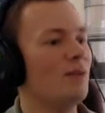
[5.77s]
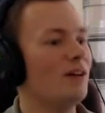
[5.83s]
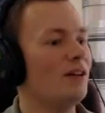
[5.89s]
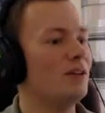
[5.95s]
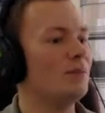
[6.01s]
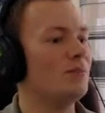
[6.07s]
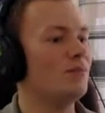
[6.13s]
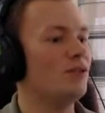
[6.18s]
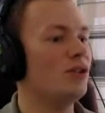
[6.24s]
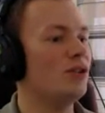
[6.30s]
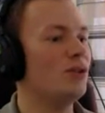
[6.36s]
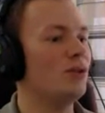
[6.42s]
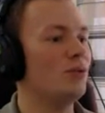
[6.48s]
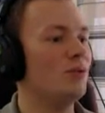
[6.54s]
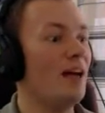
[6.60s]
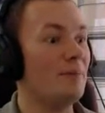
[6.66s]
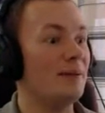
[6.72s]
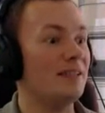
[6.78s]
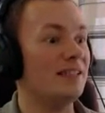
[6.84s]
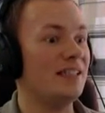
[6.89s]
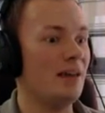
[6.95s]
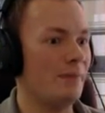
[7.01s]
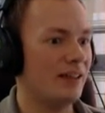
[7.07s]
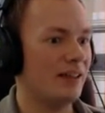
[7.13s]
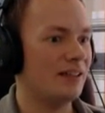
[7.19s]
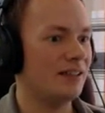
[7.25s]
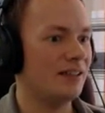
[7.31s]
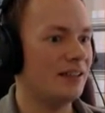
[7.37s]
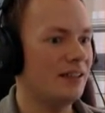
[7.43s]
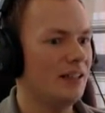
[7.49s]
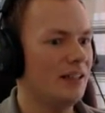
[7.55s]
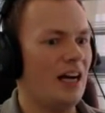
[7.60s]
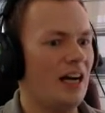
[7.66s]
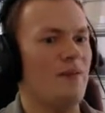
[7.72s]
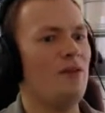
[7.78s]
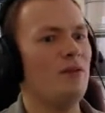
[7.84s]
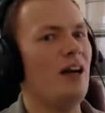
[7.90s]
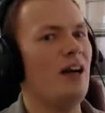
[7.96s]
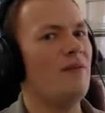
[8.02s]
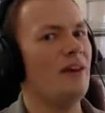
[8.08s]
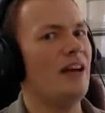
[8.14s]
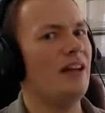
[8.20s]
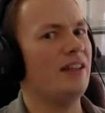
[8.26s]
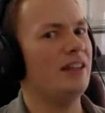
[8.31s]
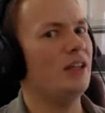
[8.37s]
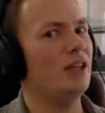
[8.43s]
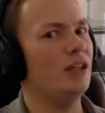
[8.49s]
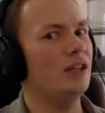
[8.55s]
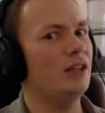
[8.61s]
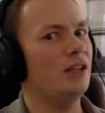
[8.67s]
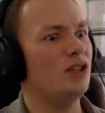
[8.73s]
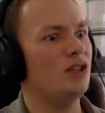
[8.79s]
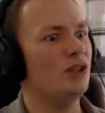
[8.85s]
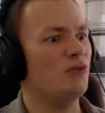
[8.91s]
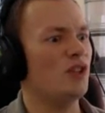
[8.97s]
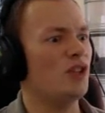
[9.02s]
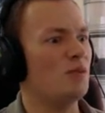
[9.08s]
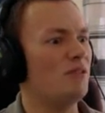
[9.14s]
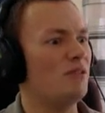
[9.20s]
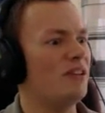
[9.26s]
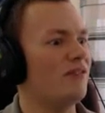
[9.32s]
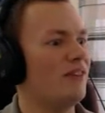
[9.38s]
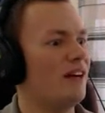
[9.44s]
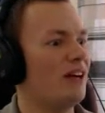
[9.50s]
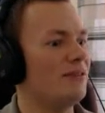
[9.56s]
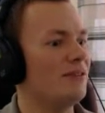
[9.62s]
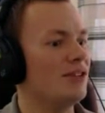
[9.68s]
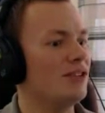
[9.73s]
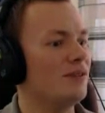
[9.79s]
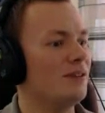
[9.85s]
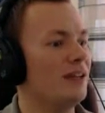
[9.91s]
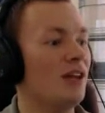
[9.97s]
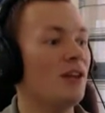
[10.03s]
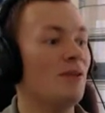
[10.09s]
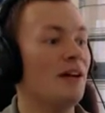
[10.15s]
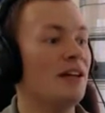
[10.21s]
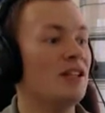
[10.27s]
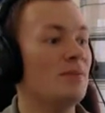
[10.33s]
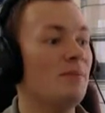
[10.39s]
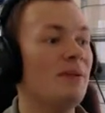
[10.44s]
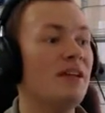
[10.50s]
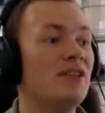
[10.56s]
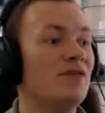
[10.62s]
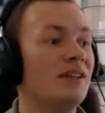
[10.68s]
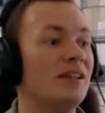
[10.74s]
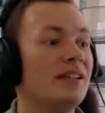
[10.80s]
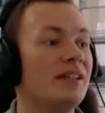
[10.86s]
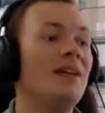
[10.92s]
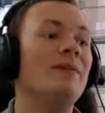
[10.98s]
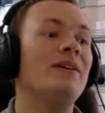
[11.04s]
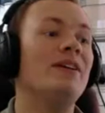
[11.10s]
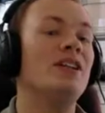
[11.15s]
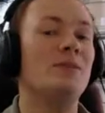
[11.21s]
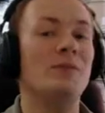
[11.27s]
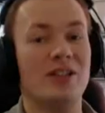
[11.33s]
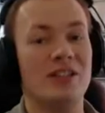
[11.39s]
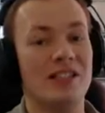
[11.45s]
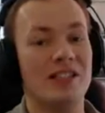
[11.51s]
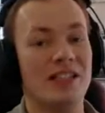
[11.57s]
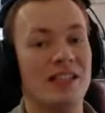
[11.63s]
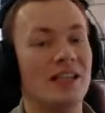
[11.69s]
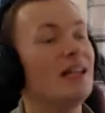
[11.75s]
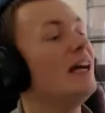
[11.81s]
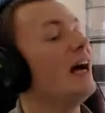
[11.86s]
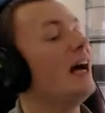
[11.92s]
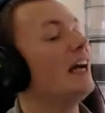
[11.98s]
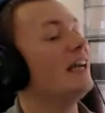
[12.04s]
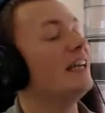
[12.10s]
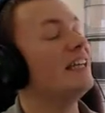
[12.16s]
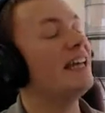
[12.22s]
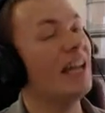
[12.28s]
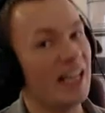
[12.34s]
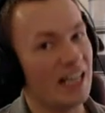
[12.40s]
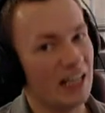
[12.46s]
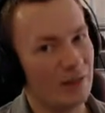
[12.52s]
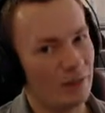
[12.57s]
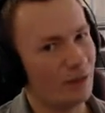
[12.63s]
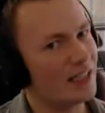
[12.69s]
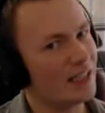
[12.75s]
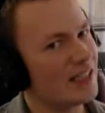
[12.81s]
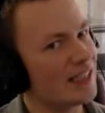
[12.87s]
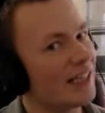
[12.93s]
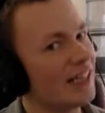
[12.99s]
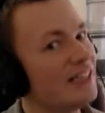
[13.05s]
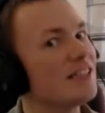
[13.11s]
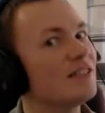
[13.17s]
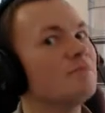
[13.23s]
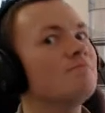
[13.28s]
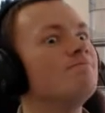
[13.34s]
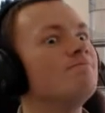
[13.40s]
Welcome to Epidemic. Have you ever had the urge to spread a virus to an otherwise peaceful and loving community and kill everyone in sight?